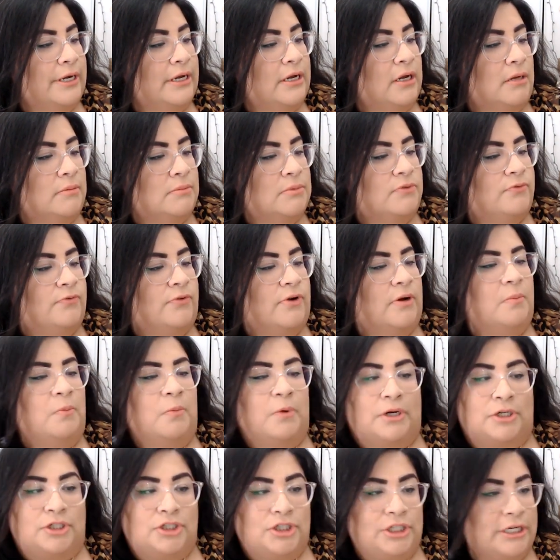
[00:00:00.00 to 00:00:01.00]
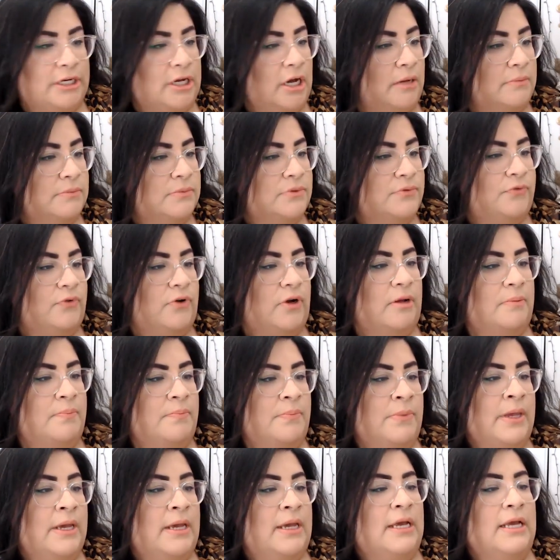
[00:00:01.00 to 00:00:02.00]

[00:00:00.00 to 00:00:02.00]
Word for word: comes from, where she comes from,